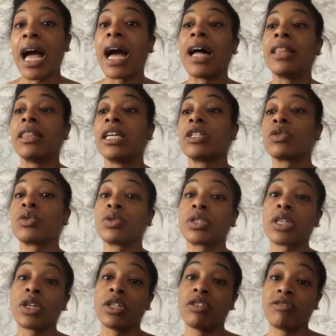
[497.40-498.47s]
And there's
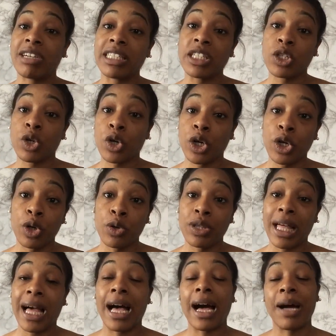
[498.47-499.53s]
also the retin oil
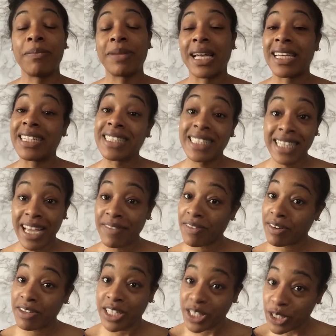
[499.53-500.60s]
that I'm planning to get
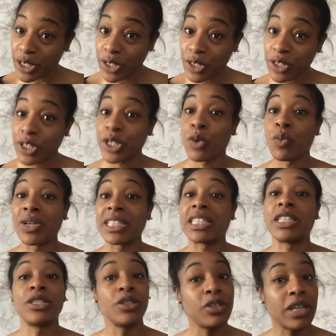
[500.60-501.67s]
very soon. So
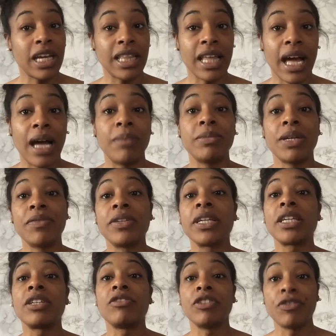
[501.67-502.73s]
once I do get that, I'm
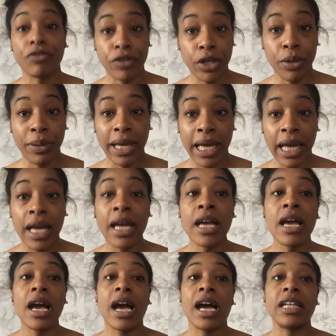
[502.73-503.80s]
definitely going to review it
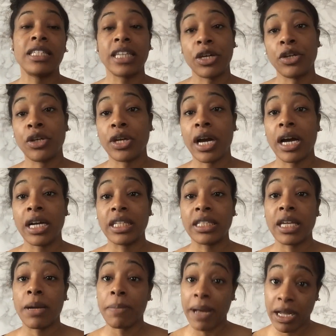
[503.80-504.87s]
and tell you
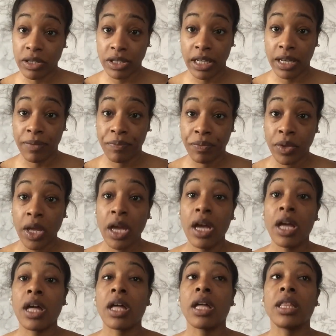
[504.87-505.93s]
guys about it.
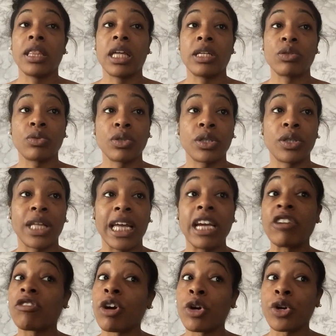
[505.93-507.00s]
There's also the
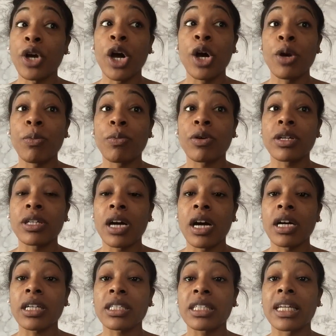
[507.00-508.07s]
InGrow Go
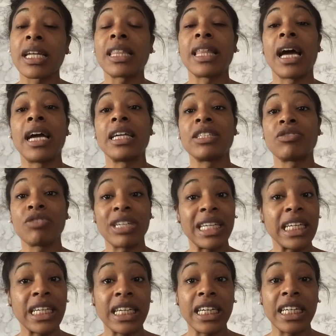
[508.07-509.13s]
product that is
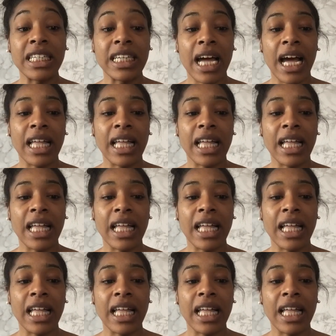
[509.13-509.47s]
really good.